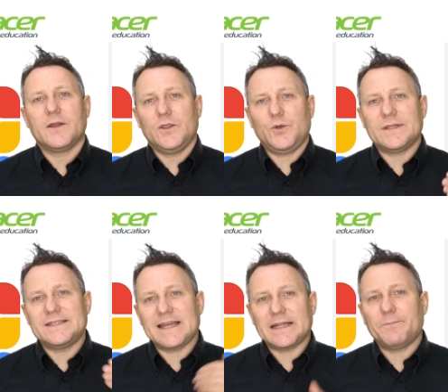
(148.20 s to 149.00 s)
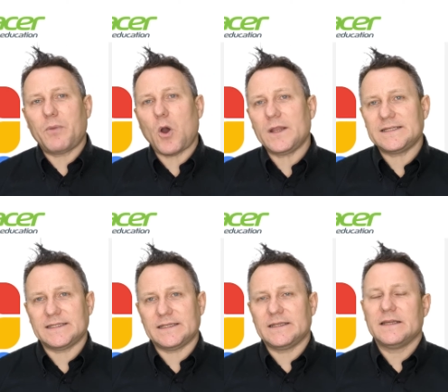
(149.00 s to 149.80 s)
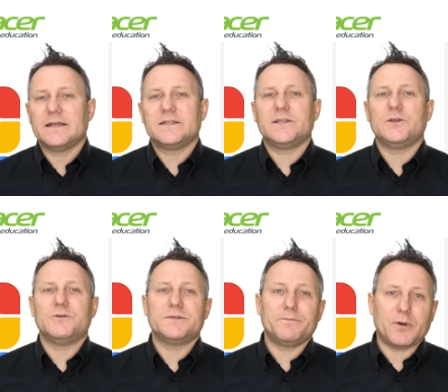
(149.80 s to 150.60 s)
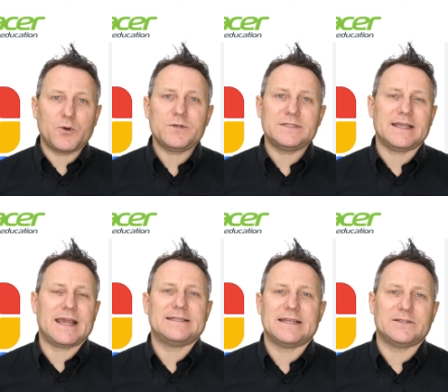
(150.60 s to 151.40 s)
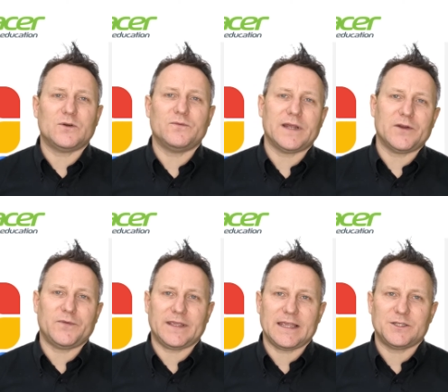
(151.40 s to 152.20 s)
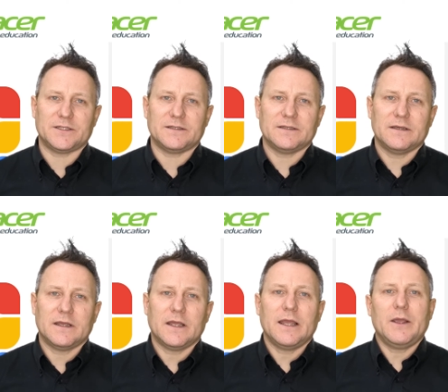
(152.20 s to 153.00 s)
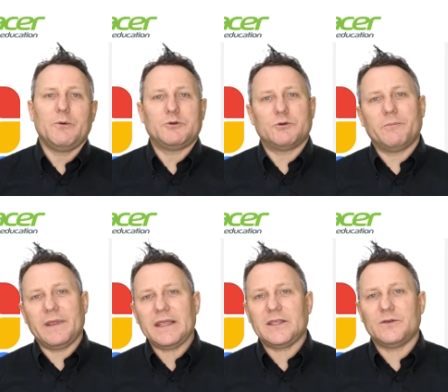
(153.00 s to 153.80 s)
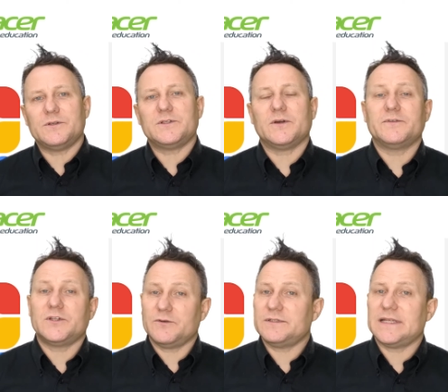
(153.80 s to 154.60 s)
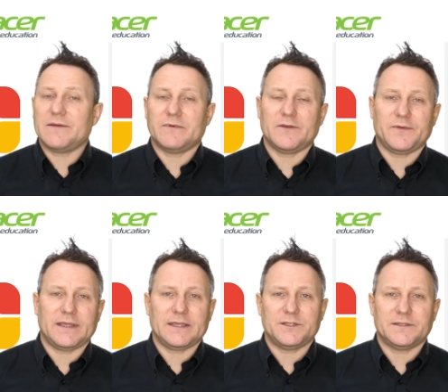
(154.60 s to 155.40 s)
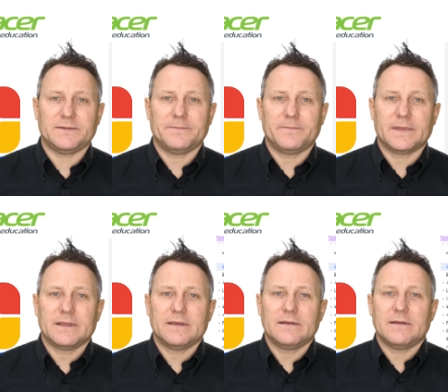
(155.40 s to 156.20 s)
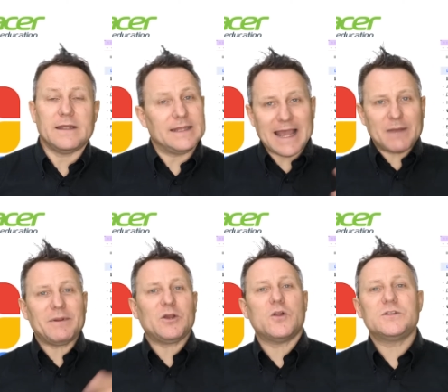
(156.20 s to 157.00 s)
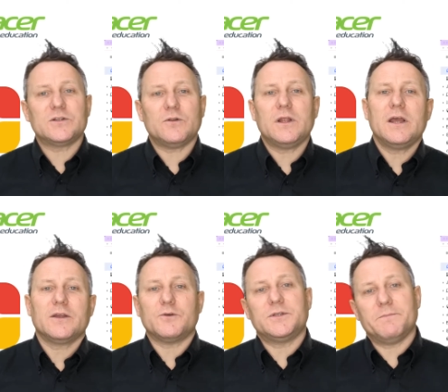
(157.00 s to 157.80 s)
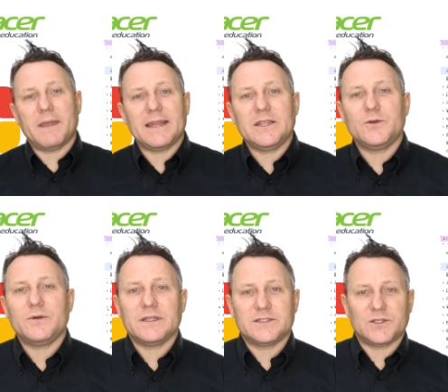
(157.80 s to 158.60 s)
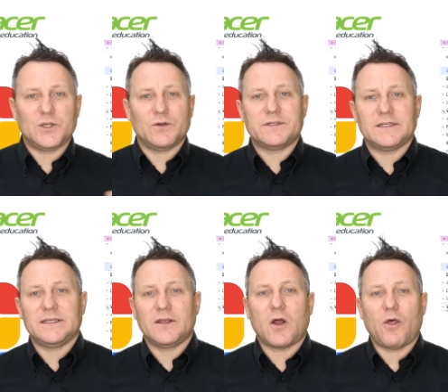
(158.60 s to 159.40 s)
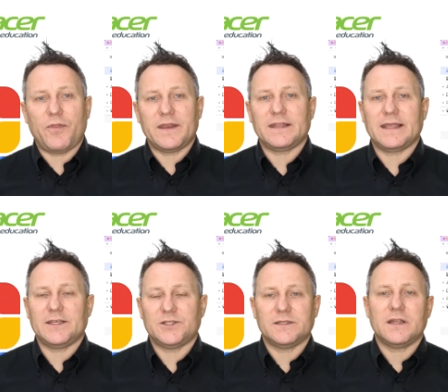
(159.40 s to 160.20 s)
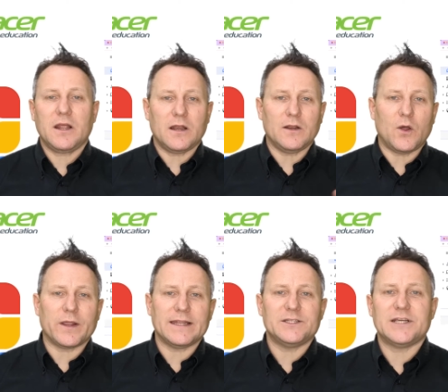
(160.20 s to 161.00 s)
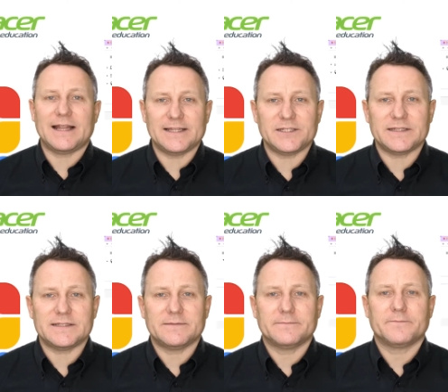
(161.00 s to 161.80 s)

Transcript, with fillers: You can set a policy to use post SSO verification, which will make use of two-step verification. In the admin console, go to menu, security, authentication, login challenges.